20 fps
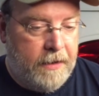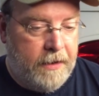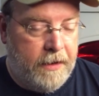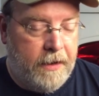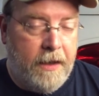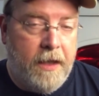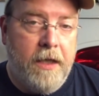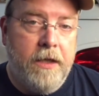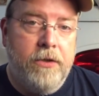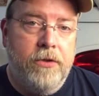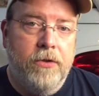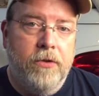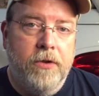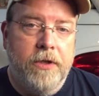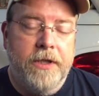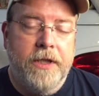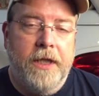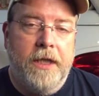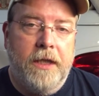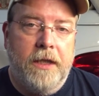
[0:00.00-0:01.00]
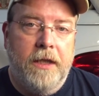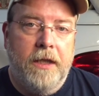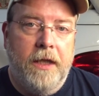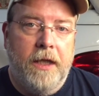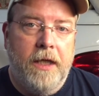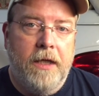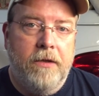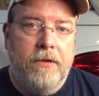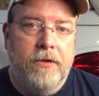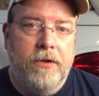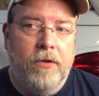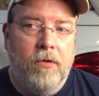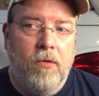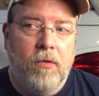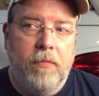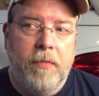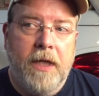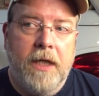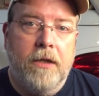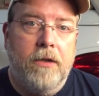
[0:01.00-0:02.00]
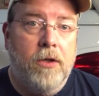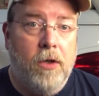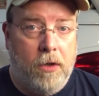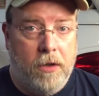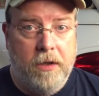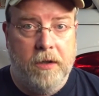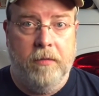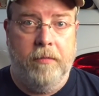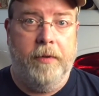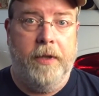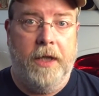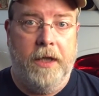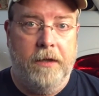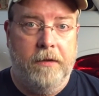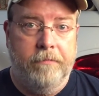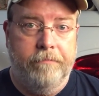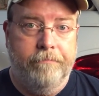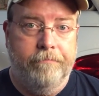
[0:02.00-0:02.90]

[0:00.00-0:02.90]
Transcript: and not sure exactly how to go about talking about it.